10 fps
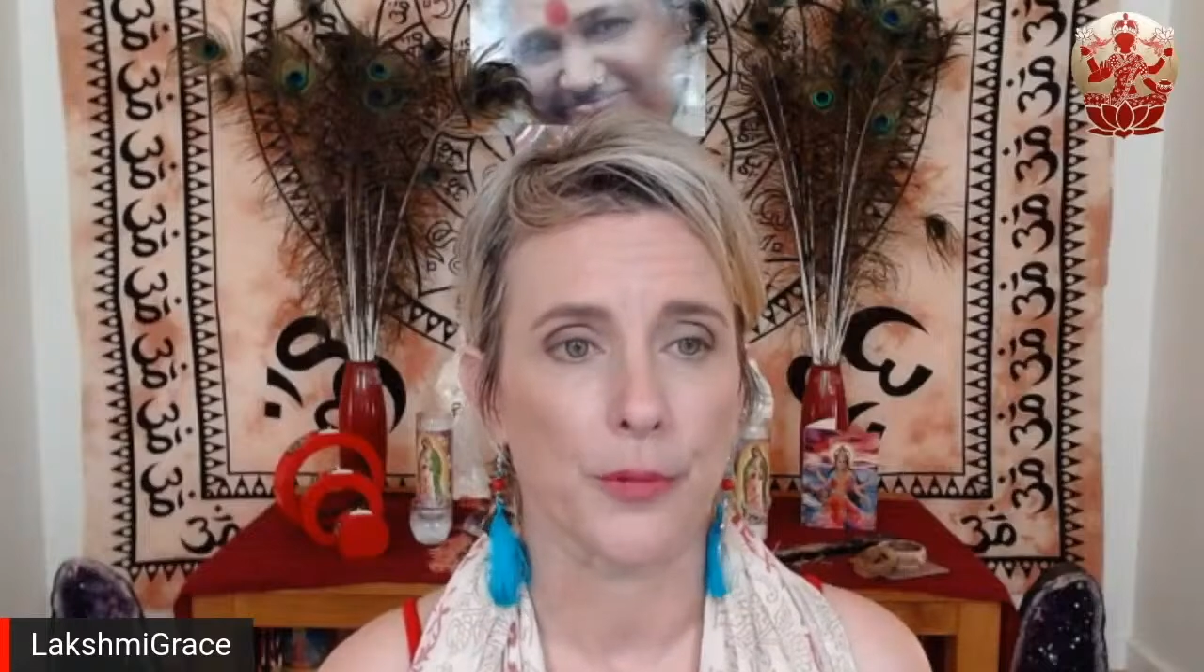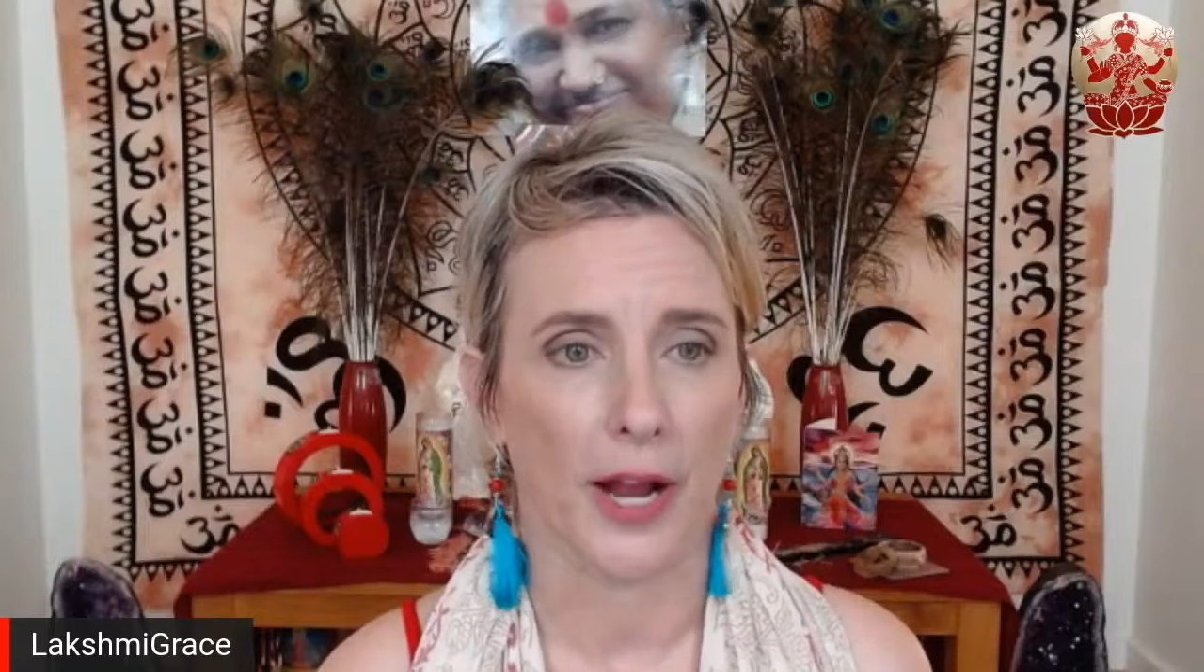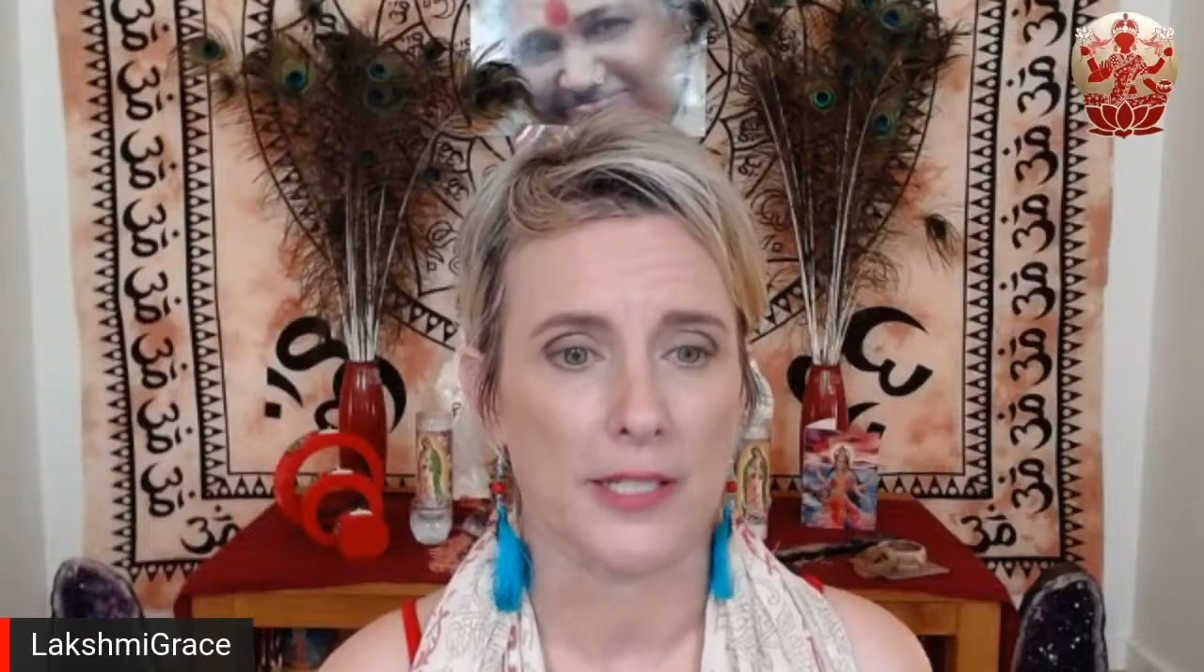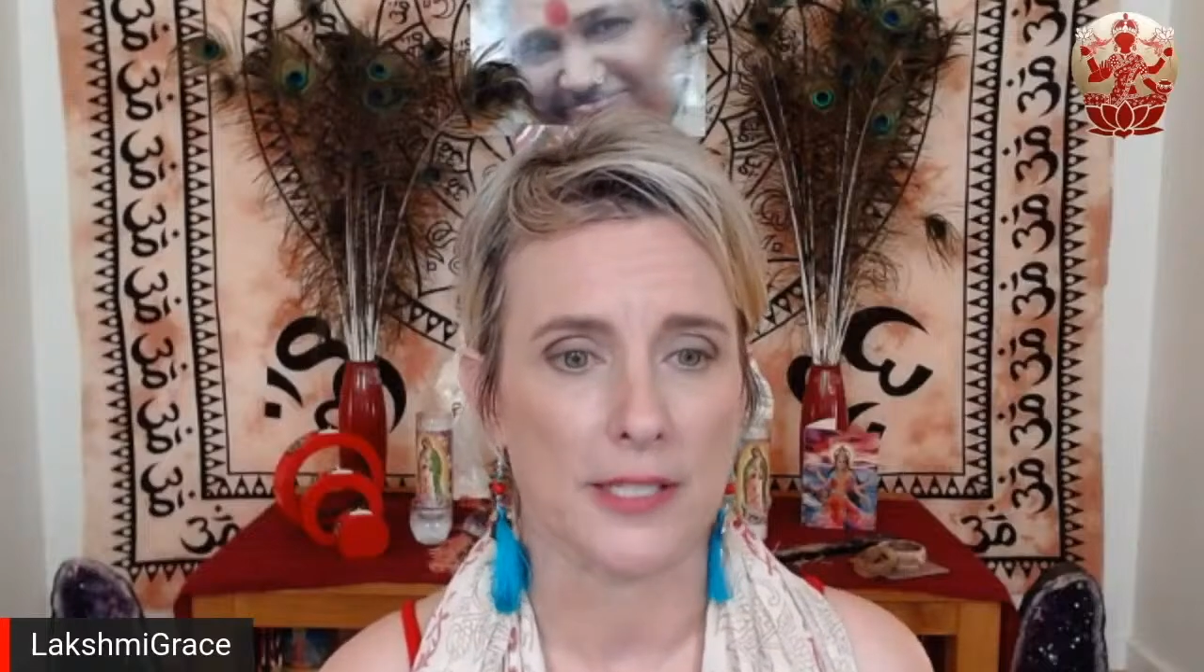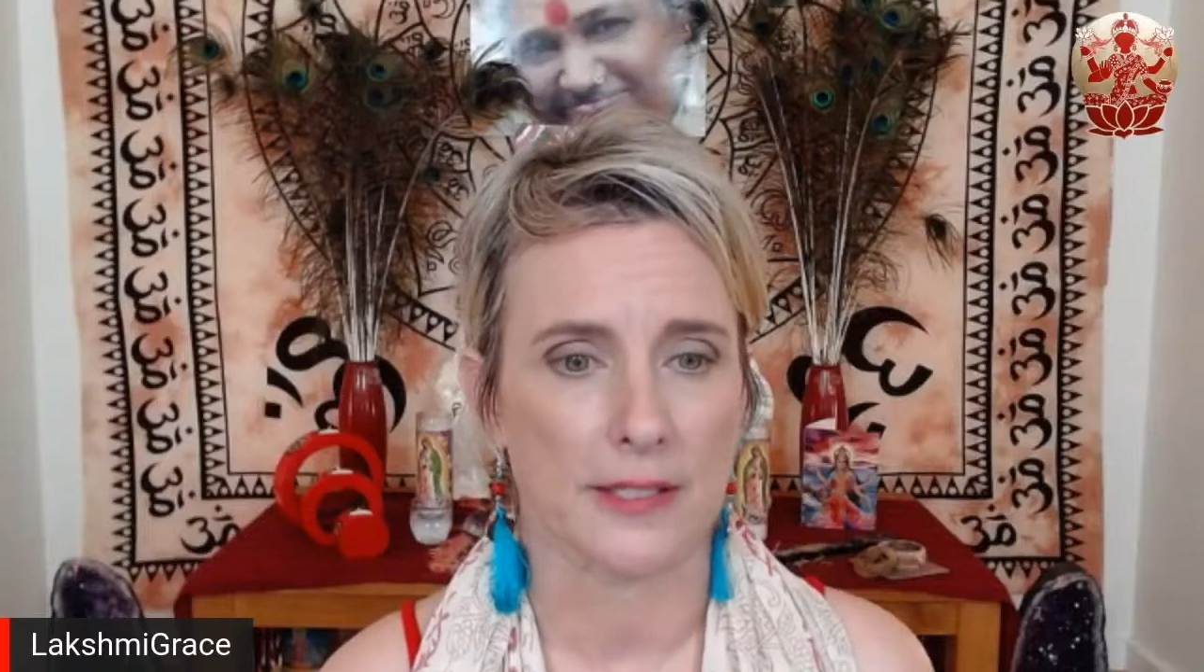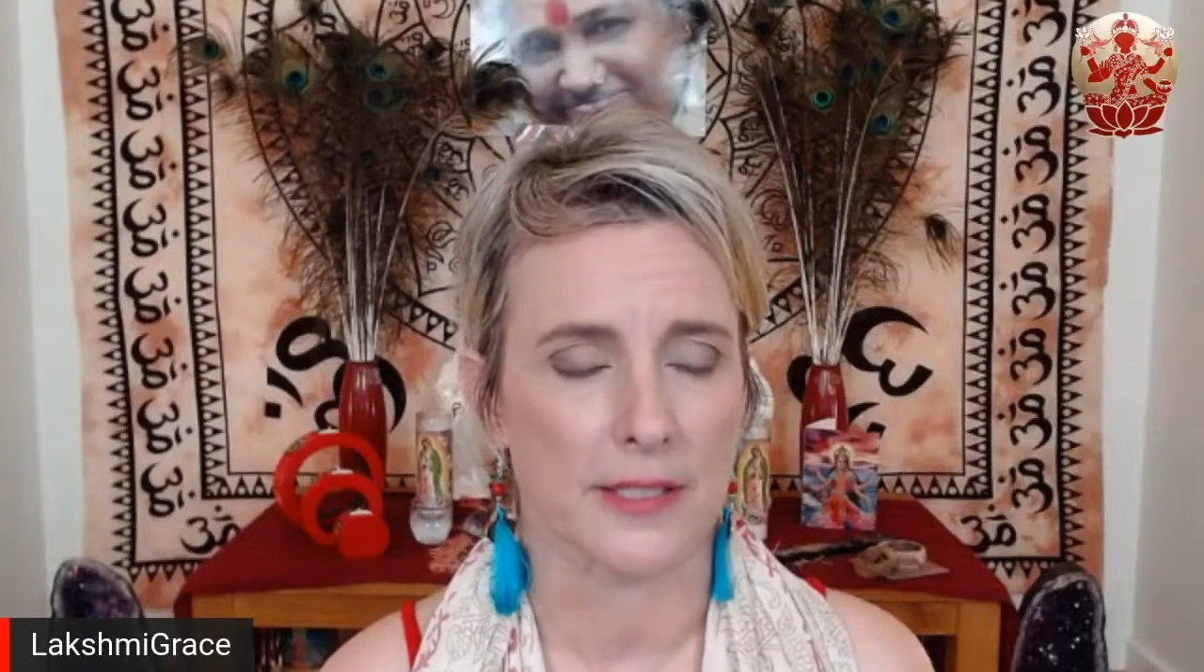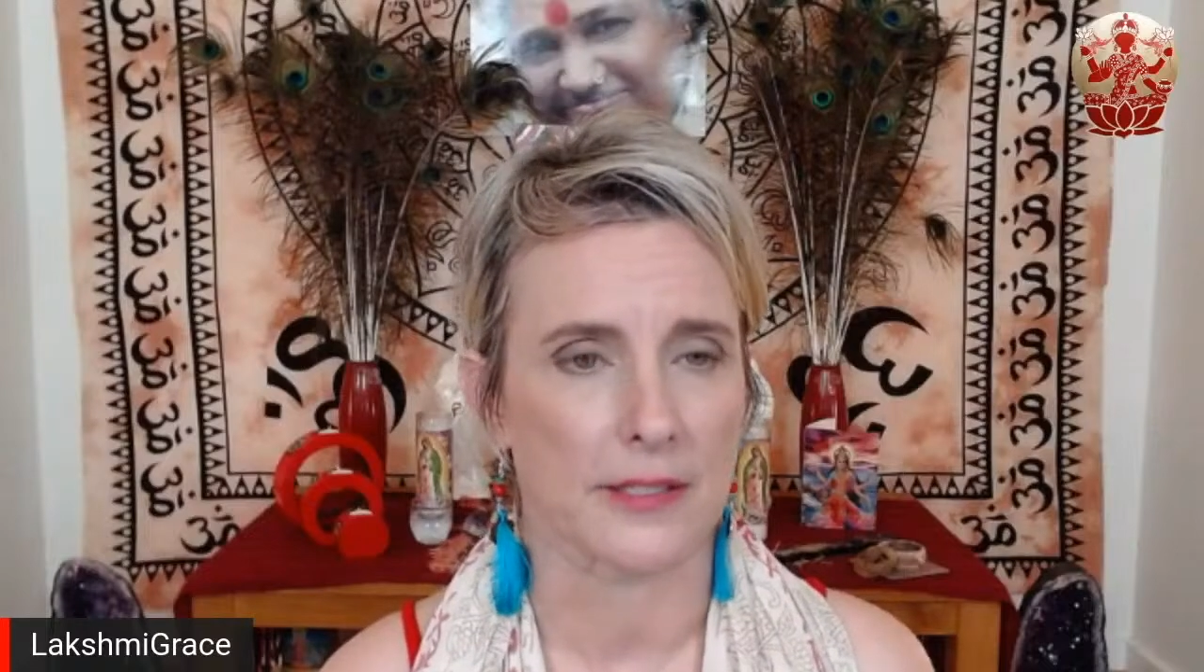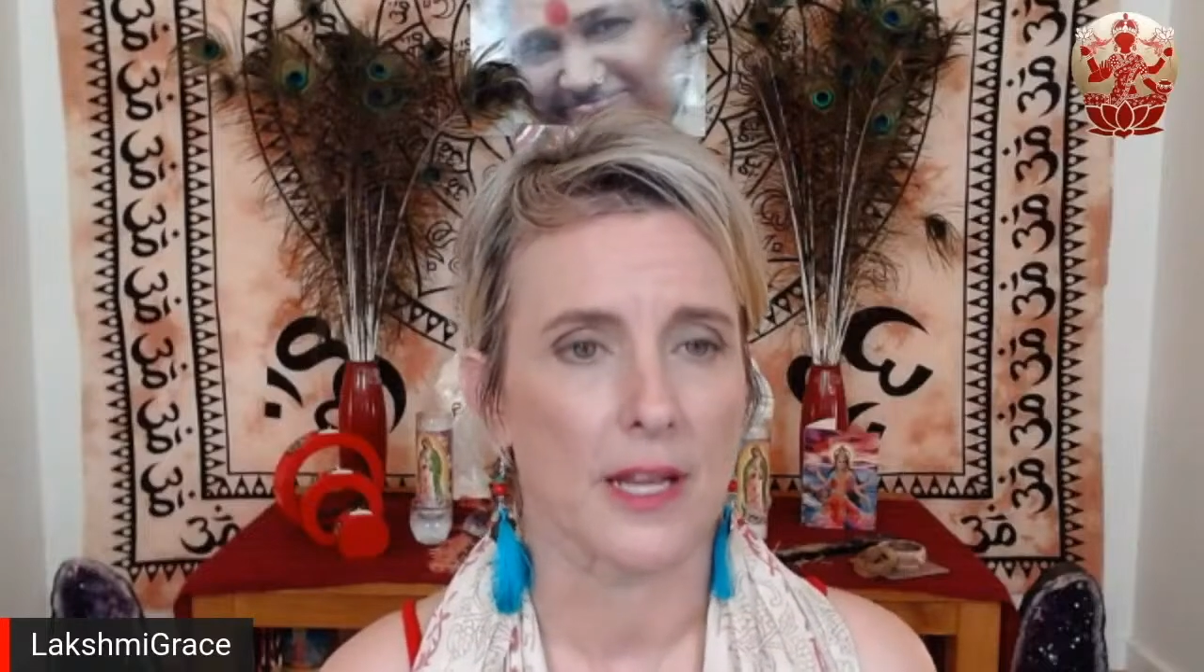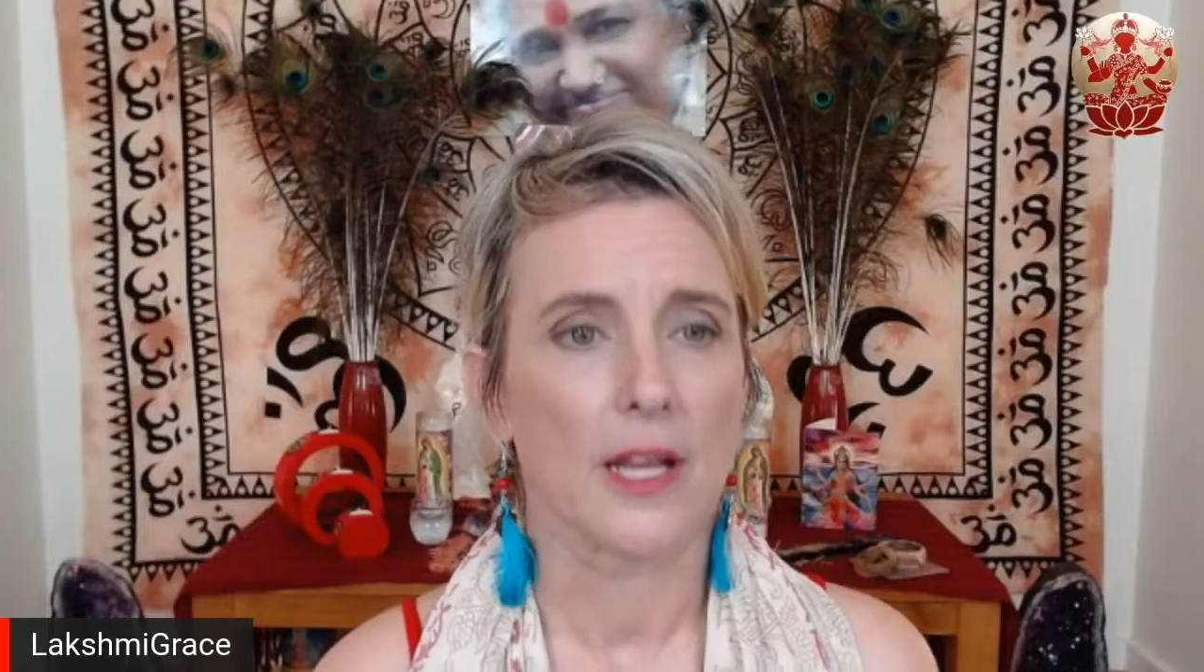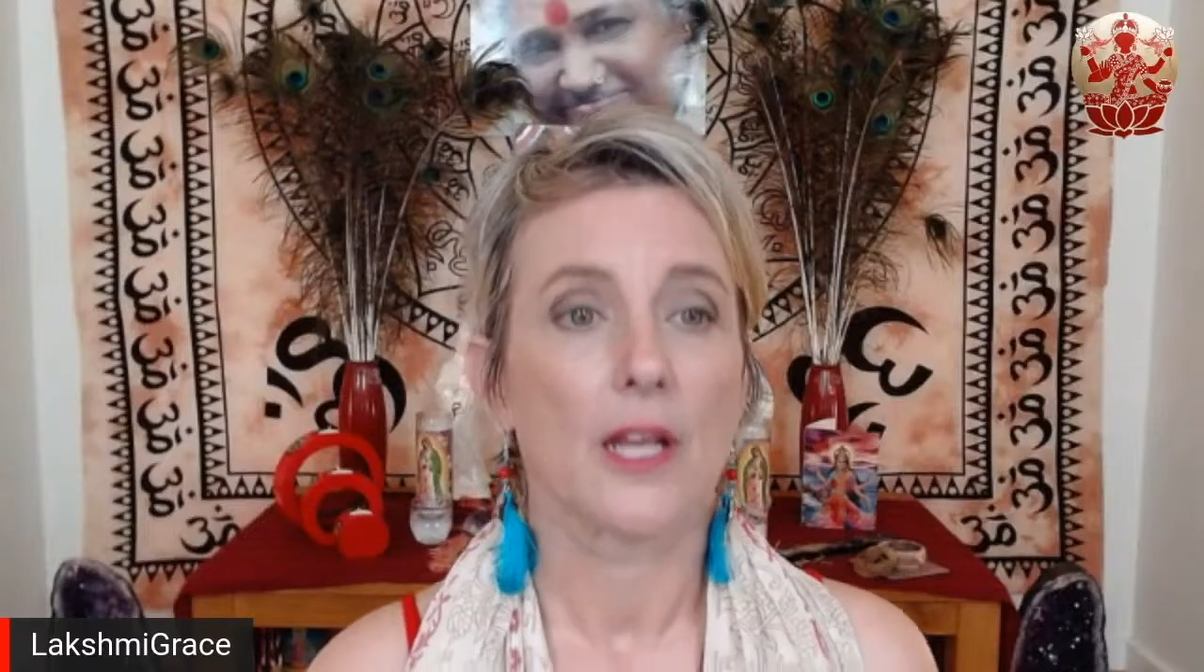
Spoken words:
practices.